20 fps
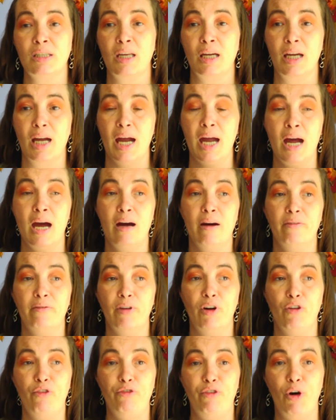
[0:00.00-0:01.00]
Like, I have
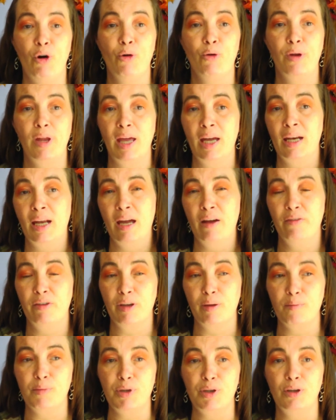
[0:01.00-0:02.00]
a phone and I have a
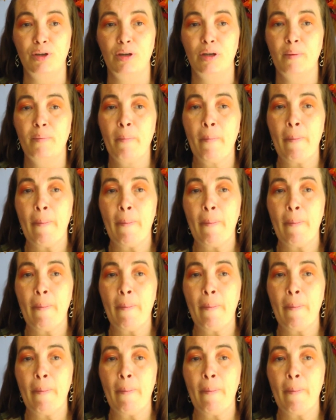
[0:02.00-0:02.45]
computer.